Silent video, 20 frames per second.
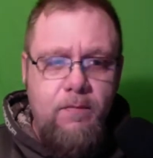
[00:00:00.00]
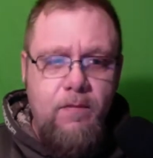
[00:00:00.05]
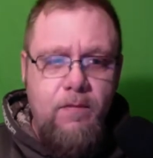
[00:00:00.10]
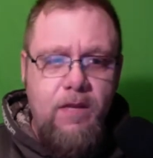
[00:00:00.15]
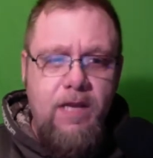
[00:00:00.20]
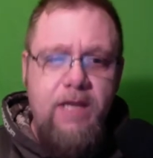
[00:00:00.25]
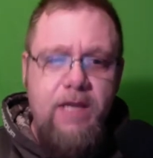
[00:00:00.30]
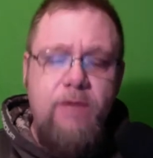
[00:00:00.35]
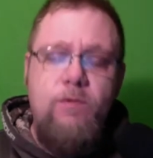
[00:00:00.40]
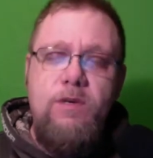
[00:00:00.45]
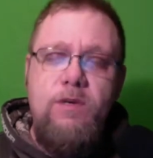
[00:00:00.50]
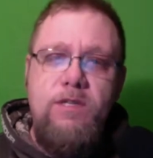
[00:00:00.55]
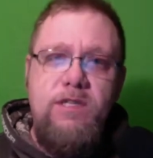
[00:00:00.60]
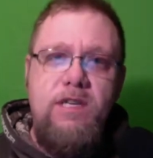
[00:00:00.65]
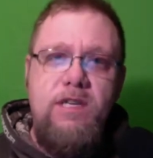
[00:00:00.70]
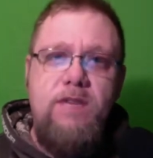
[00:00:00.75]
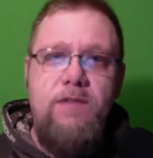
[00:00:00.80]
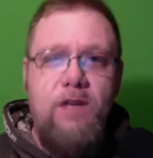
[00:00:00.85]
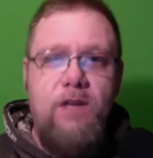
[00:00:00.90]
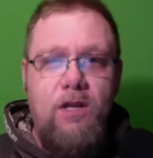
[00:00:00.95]
He had
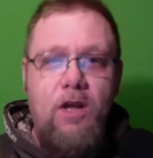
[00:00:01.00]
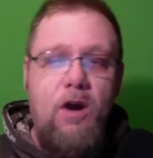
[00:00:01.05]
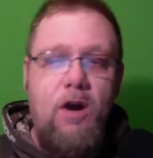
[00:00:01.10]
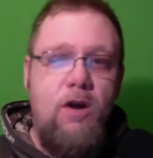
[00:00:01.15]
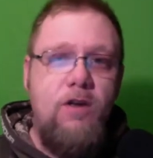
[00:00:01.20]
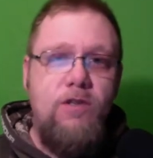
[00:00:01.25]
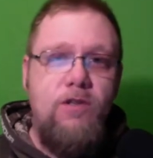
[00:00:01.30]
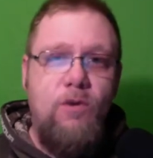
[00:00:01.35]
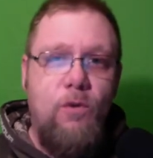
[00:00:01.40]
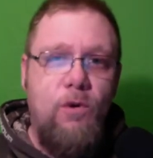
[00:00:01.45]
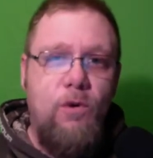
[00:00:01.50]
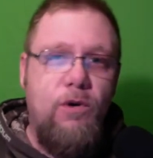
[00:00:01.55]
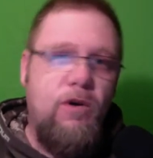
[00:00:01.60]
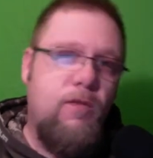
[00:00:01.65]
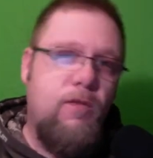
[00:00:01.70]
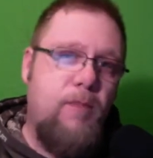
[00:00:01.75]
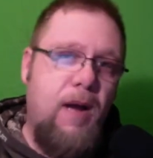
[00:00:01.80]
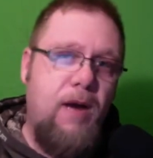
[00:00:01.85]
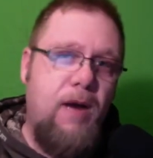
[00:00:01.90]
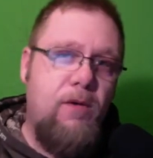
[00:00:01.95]
received a large order
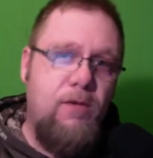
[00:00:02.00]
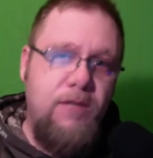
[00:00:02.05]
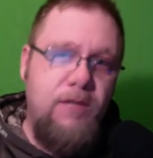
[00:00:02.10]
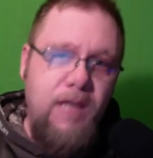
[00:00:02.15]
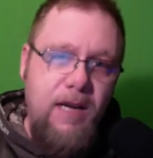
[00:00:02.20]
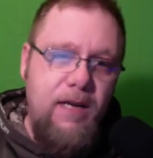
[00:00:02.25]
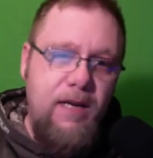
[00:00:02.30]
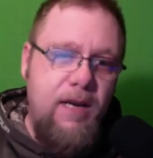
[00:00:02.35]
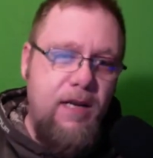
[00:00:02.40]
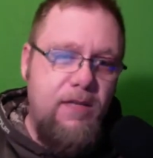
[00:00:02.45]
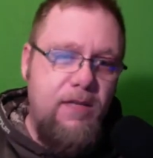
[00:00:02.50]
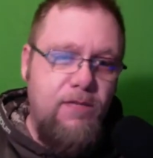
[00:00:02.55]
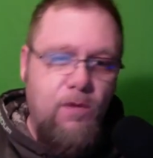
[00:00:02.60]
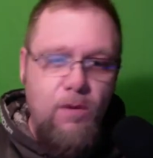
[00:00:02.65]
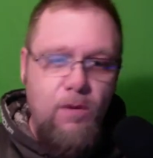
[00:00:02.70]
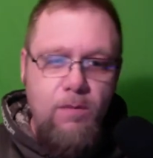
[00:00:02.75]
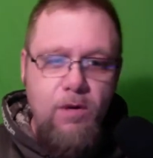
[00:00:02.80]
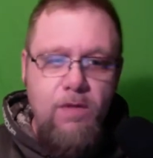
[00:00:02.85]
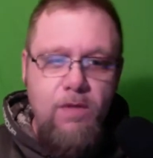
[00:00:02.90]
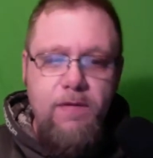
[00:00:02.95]
of pyrotechnics for a
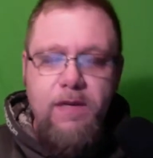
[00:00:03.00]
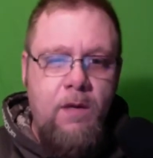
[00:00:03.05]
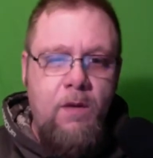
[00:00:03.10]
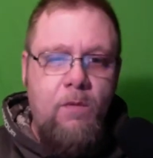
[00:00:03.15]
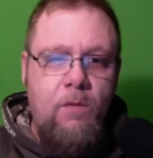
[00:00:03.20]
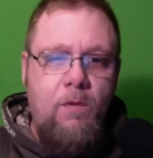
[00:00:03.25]
movie.